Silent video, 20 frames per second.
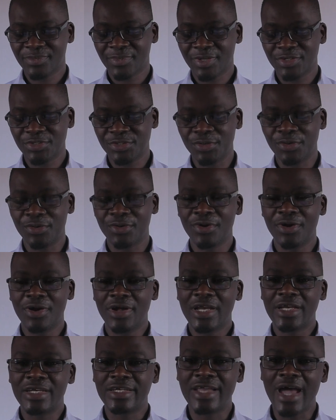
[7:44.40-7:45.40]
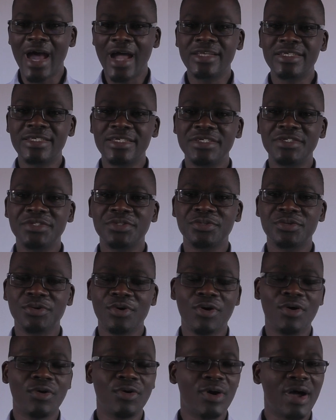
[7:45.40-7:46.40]
So that is
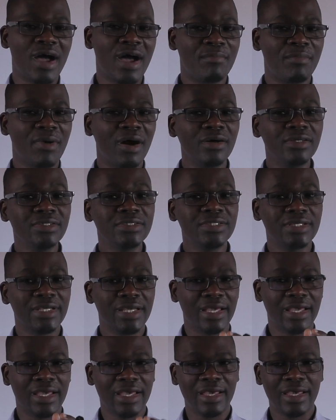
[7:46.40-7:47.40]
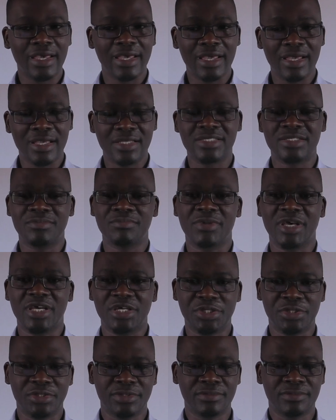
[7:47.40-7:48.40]
all about
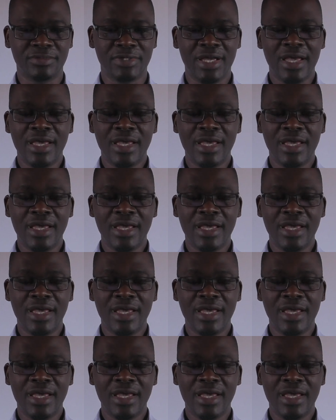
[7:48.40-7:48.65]
estimation.